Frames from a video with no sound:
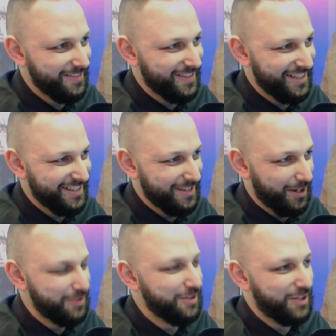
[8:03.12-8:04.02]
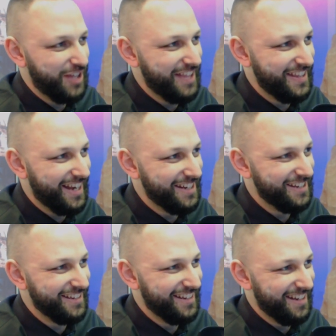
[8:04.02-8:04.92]
right. Are you glad that I
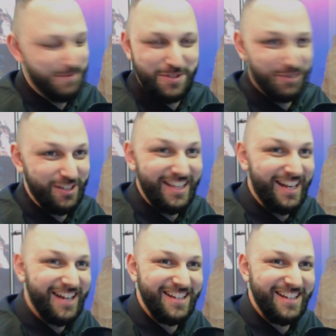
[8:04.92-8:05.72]
didn't? I'm so glad.